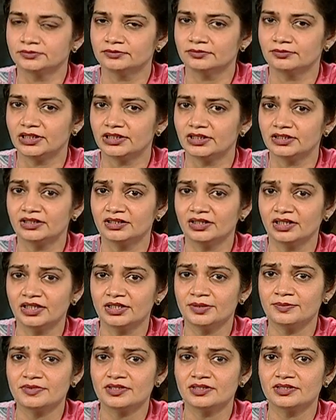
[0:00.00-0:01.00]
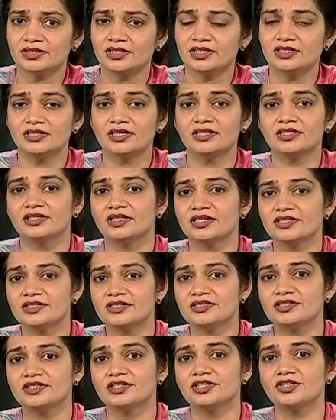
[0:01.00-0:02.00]
But at times, these are
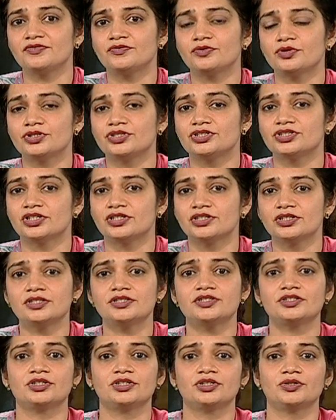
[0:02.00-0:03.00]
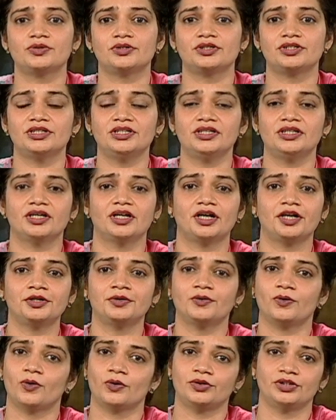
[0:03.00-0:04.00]
necessary for general security
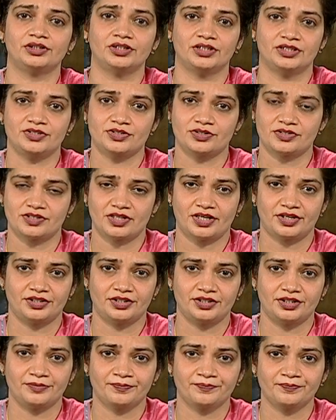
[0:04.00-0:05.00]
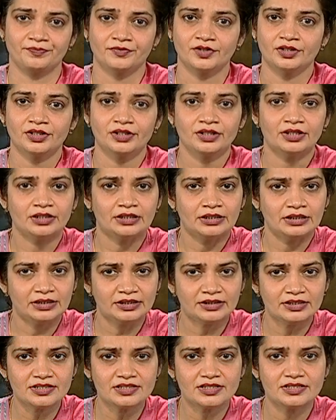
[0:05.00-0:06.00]
and order in society.
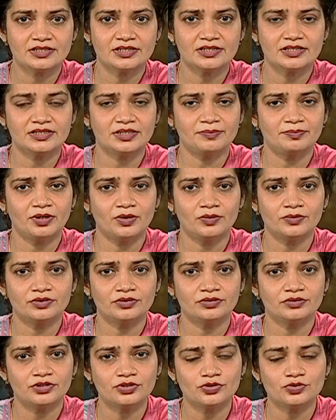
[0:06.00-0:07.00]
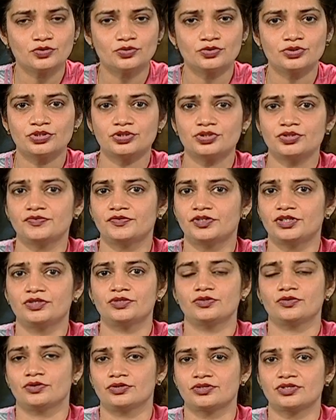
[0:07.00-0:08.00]
Let us discuss about the sources of these
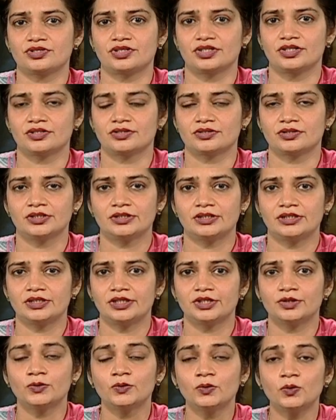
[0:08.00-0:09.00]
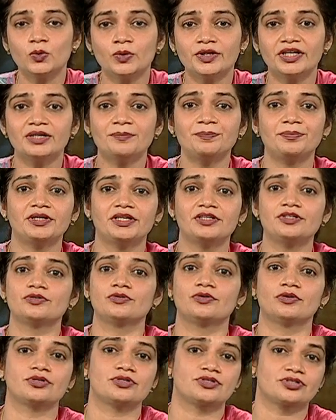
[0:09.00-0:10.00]
constraints, like who can place
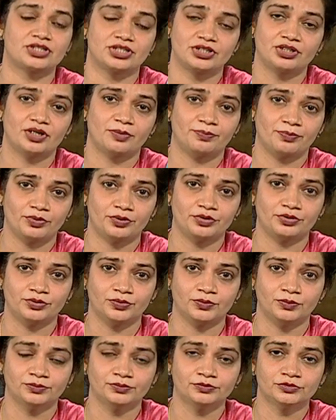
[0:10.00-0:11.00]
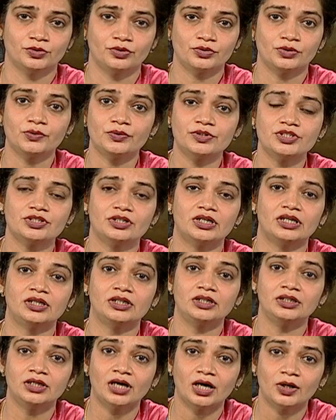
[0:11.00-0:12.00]
constraint upon you or who is
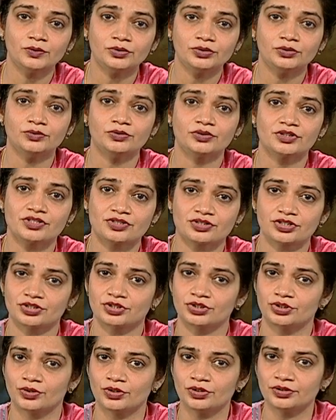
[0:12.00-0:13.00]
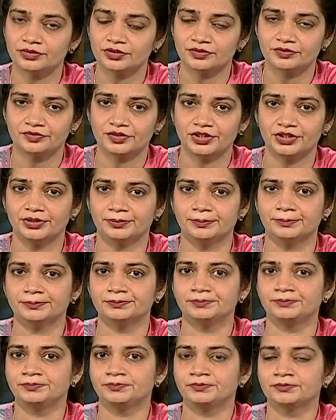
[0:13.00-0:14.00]
allowed to restrict your freedom.
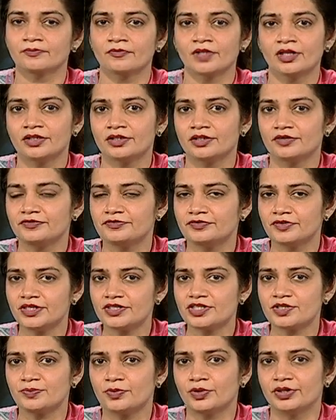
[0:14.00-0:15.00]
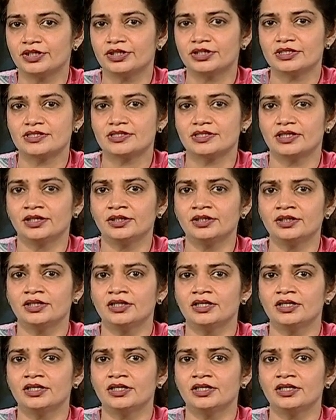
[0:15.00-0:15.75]
The first point is that